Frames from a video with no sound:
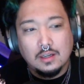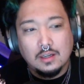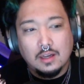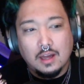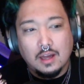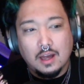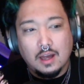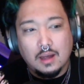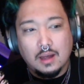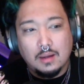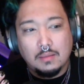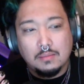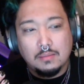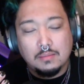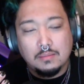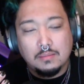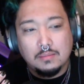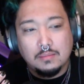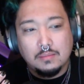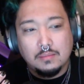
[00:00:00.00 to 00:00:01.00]

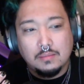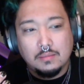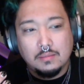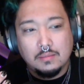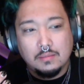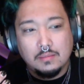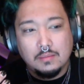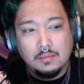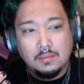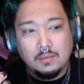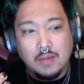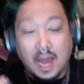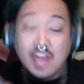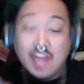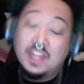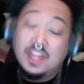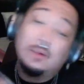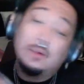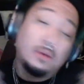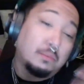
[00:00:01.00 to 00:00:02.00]
I
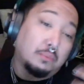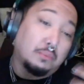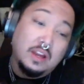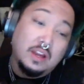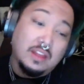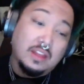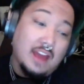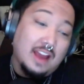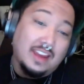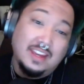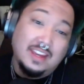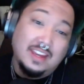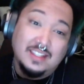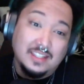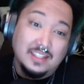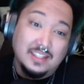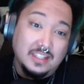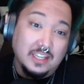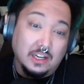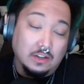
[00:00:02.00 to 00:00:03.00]
think would bring that kid
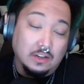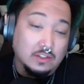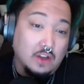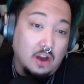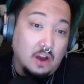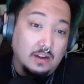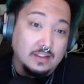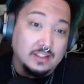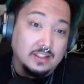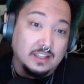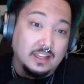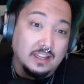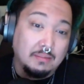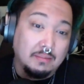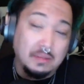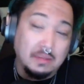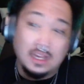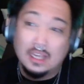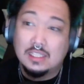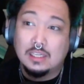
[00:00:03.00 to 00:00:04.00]
to tears, honestly,
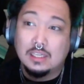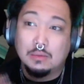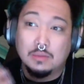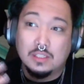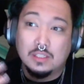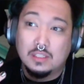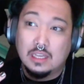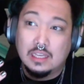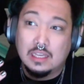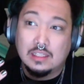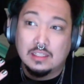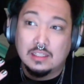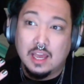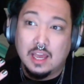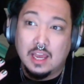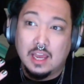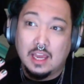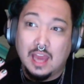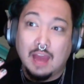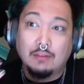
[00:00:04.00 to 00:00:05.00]
because it's
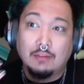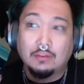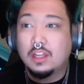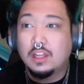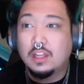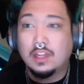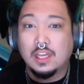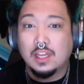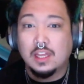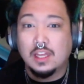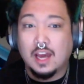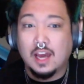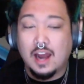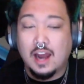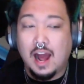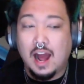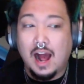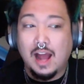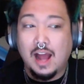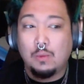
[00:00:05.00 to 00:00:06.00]
like everything that
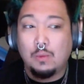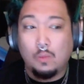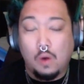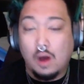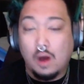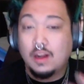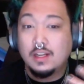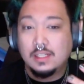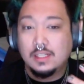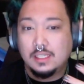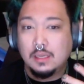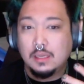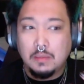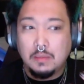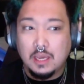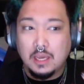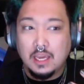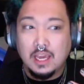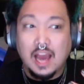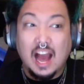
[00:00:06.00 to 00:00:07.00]
I wanted to
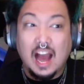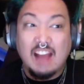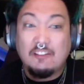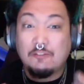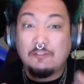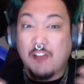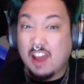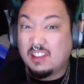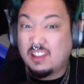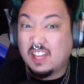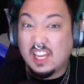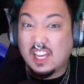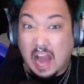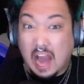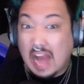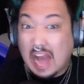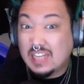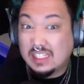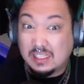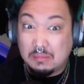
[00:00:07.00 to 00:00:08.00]
be, I finally
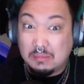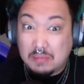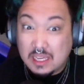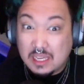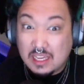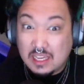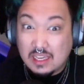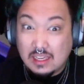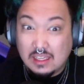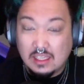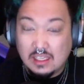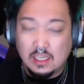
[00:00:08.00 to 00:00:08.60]
got to be,